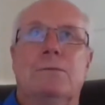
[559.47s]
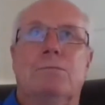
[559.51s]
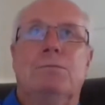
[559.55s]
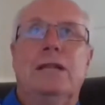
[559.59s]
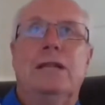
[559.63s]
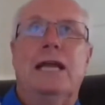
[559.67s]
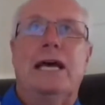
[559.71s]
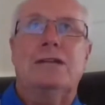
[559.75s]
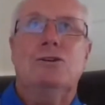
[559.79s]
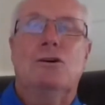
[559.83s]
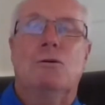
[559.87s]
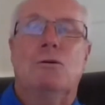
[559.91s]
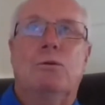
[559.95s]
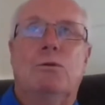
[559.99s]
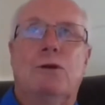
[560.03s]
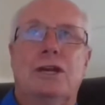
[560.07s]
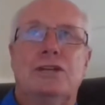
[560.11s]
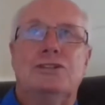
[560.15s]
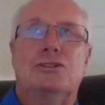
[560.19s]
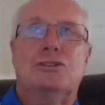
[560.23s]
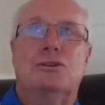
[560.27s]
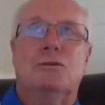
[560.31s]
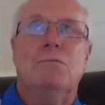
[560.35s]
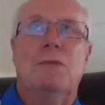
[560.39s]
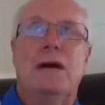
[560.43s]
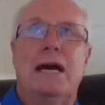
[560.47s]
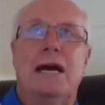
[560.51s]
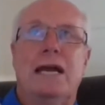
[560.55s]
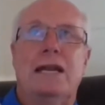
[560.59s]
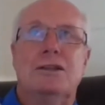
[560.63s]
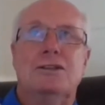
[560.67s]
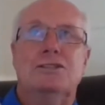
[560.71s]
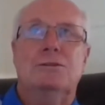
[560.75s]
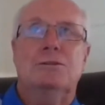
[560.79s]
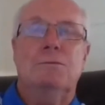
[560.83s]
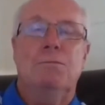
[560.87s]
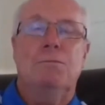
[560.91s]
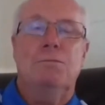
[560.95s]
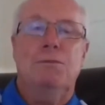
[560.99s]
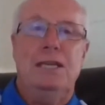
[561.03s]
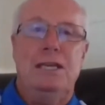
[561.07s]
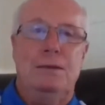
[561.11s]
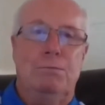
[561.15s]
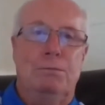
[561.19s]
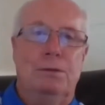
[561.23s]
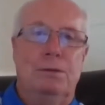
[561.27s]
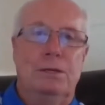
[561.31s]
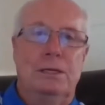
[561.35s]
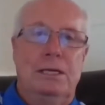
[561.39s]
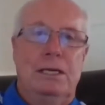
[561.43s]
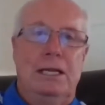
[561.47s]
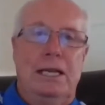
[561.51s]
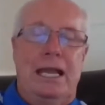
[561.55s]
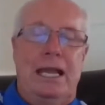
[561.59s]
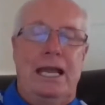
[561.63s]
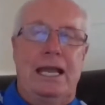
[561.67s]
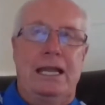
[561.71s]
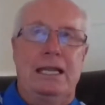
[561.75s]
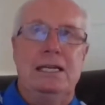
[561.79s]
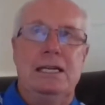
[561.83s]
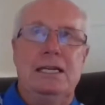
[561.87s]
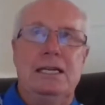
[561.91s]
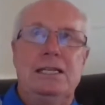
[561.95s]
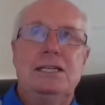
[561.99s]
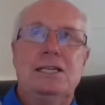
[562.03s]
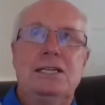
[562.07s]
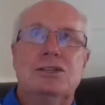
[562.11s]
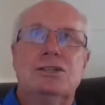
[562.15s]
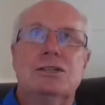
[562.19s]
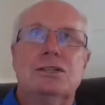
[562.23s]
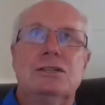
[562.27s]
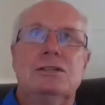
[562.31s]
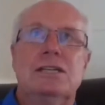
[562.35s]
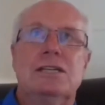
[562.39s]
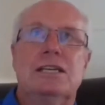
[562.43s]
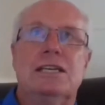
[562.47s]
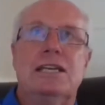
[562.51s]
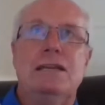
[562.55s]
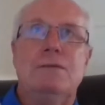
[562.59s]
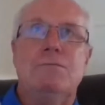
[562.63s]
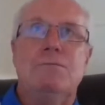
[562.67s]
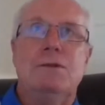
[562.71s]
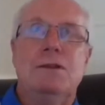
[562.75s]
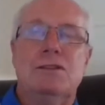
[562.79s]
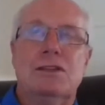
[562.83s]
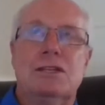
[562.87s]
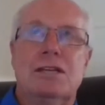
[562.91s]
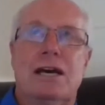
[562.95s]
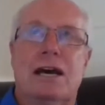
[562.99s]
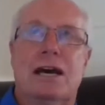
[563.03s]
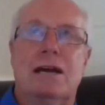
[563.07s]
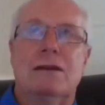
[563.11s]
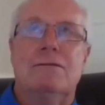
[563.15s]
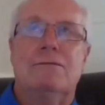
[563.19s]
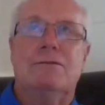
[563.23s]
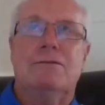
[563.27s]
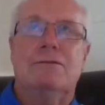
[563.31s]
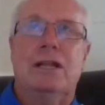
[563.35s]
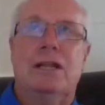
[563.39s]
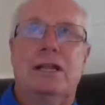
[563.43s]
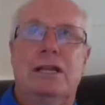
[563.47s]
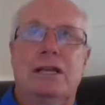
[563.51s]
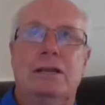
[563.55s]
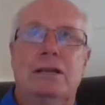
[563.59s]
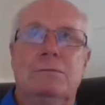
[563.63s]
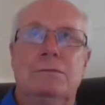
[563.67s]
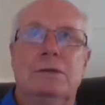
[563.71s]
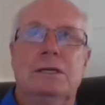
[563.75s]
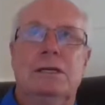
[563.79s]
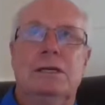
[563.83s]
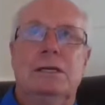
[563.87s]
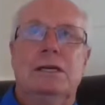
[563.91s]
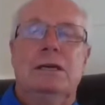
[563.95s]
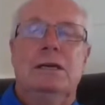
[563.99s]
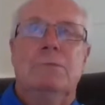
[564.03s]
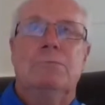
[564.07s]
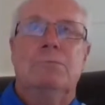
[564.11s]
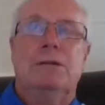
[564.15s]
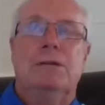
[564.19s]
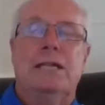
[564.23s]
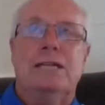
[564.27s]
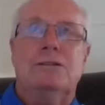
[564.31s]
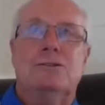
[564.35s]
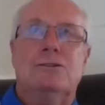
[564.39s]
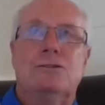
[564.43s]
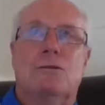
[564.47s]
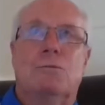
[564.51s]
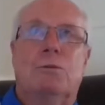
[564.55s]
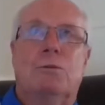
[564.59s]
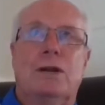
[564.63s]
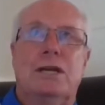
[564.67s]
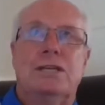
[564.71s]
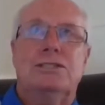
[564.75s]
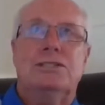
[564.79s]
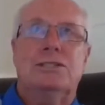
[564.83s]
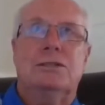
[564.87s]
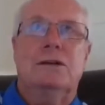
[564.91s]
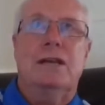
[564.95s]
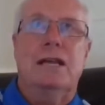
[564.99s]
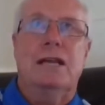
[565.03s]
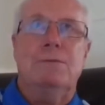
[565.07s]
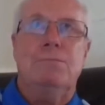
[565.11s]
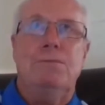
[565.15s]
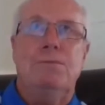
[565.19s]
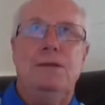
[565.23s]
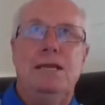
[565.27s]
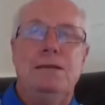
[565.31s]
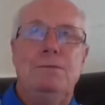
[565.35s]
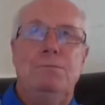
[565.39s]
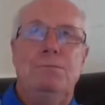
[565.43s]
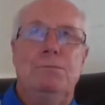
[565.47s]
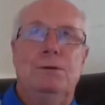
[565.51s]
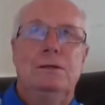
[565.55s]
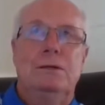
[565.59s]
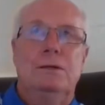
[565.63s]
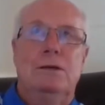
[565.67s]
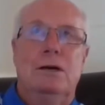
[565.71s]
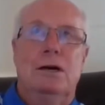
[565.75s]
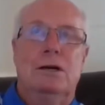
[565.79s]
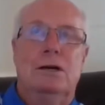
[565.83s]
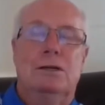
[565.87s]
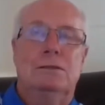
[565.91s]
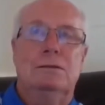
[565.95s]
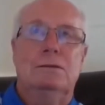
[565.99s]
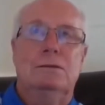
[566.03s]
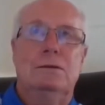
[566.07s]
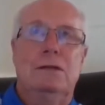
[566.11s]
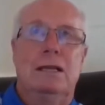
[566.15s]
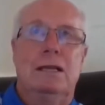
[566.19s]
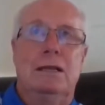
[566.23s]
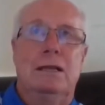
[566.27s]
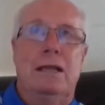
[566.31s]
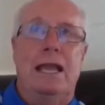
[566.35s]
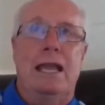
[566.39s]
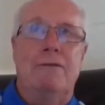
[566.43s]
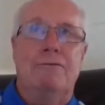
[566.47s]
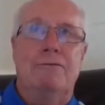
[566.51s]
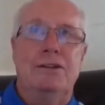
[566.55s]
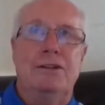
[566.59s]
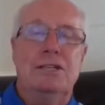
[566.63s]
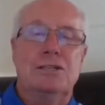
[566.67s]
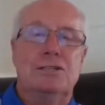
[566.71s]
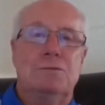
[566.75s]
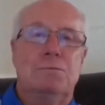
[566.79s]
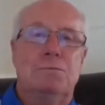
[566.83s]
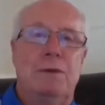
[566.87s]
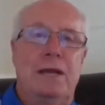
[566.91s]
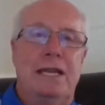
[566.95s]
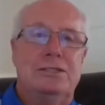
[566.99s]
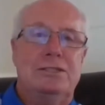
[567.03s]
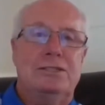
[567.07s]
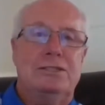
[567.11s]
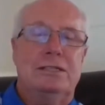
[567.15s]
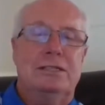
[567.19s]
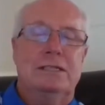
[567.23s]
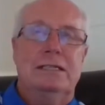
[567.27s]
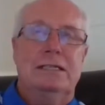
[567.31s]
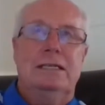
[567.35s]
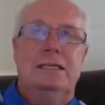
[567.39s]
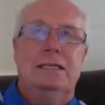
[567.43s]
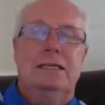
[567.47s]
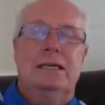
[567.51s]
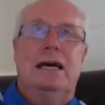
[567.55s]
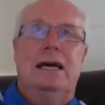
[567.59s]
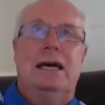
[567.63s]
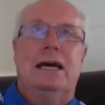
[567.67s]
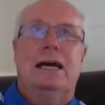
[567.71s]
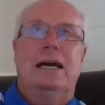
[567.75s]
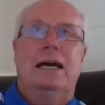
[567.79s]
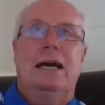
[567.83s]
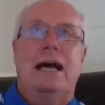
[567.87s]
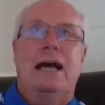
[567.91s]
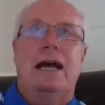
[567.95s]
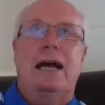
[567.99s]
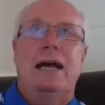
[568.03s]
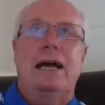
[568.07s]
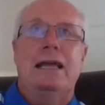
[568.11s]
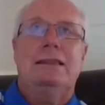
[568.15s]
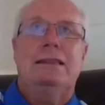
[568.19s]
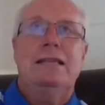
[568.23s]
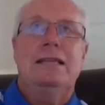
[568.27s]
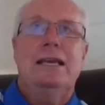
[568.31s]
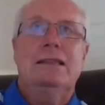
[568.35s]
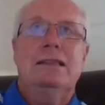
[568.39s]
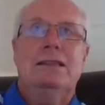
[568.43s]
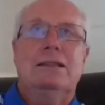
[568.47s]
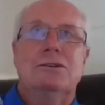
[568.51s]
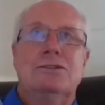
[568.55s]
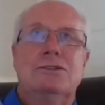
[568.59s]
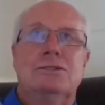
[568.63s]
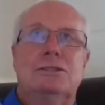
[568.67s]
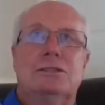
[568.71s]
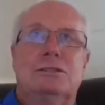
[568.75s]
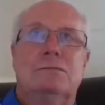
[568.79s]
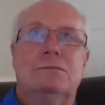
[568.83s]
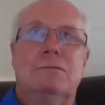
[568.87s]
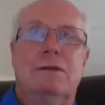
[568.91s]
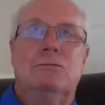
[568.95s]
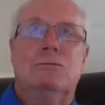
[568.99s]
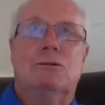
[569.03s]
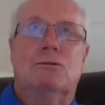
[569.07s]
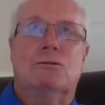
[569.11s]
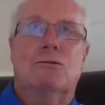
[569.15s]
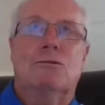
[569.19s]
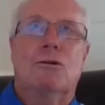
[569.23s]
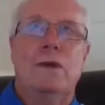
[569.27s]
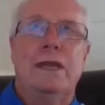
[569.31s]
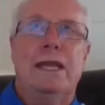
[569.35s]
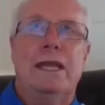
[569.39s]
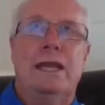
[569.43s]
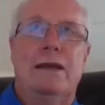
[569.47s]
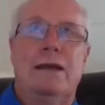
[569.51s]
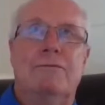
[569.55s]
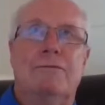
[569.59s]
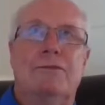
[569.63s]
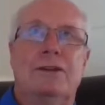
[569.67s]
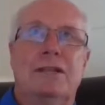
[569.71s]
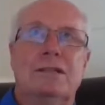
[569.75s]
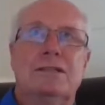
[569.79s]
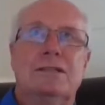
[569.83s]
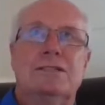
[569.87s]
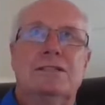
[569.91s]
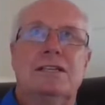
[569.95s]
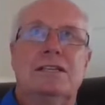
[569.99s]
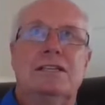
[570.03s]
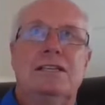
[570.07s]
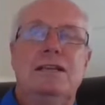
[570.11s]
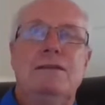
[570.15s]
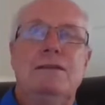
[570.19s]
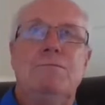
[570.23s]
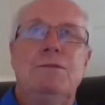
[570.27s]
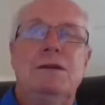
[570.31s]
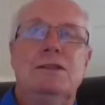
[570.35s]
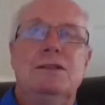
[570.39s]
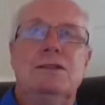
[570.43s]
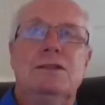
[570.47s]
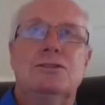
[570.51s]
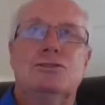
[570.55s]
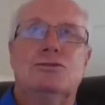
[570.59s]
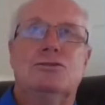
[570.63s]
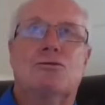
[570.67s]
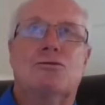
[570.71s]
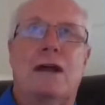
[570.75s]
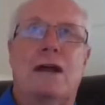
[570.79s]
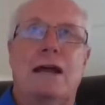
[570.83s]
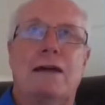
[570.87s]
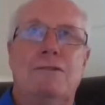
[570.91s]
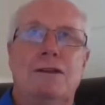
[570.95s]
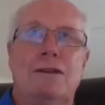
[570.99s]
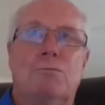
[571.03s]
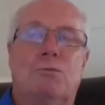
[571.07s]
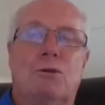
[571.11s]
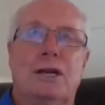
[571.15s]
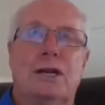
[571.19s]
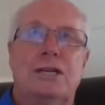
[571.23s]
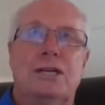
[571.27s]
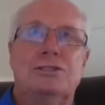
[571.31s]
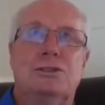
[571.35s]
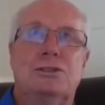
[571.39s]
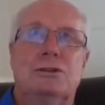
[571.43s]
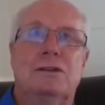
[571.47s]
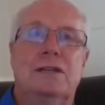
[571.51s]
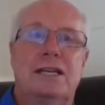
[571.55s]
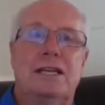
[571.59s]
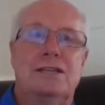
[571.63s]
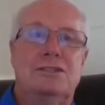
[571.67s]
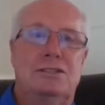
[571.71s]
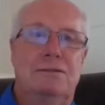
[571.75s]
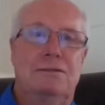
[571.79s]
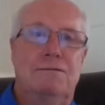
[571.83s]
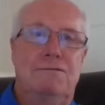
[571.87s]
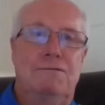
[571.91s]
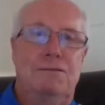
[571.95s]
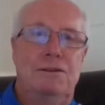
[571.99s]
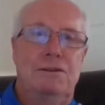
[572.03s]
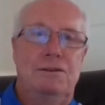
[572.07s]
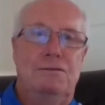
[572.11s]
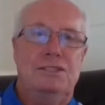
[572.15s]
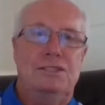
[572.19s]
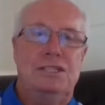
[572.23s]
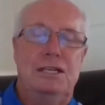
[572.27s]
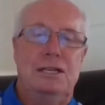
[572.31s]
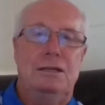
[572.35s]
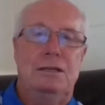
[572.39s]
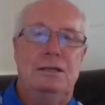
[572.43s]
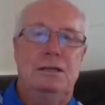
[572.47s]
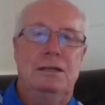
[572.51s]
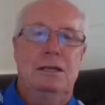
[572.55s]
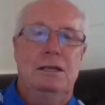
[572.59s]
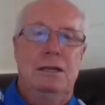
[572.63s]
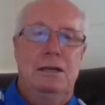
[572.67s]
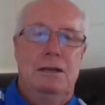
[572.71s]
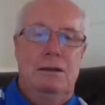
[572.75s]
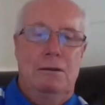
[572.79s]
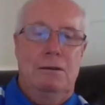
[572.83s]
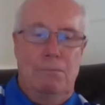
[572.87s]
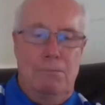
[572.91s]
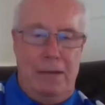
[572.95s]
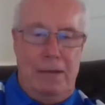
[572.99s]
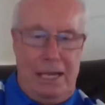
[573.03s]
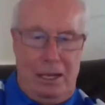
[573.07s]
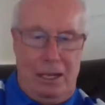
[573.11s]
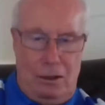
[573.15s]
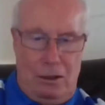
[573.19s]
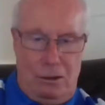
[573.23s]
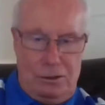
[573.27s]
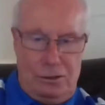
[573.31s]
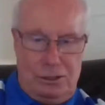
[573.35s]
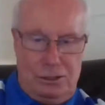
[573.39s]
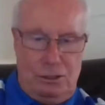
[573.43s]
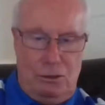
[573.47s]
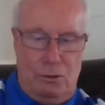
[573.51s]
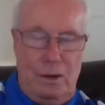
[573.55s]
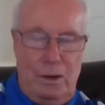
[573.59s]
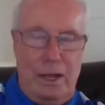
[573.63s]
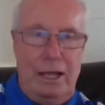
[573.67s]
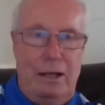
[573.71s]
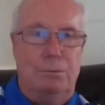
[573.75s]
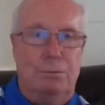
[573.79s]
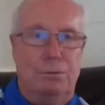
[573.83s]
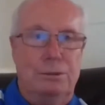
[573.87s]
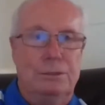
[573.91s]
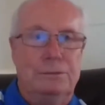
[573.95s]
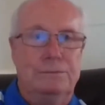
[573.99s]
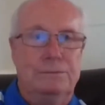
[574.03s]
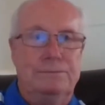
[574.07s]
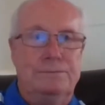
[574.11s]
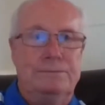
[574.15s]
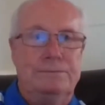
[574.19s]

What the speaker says: the plateau pressure minus the PEEP. And in addition to keeping the tidal volume, plateau pressure, and PEEP evidence-based, I think there's growing evidence that keeping this driving pressure less than 15 may also help.